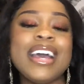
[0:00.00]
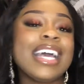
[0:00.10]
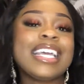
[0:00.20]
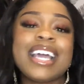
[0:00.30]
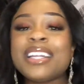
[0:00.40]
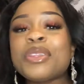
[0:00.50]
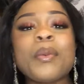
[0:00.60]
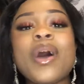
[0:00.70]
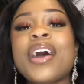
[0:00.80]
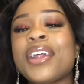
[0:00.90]
and get in the
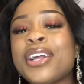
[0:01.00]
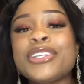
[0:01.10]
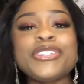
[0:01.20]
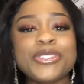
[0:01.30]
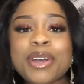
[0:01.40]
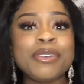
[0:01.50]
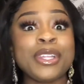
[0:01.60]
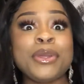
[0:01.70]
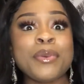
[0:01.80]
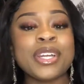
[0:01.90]
water and do everything
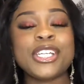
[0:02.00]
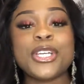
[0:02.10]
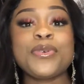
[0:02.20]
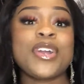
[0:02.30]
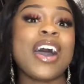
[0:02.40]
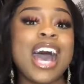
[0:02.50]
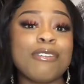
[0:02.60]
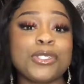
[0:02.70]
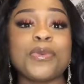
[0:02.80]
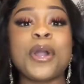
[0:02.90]
you want to do and not have
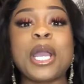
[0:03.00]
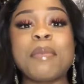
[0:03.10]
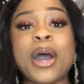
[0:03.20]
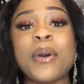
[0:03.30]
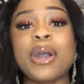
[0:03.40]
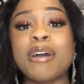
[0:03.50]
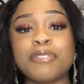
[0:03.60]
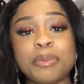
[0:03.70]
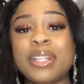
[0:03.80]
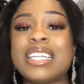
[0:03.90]
to worry about
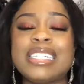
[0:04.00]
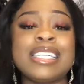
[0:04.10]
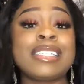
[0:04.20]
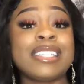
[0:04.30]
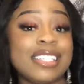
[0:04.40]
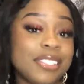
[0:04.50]
comfortability and things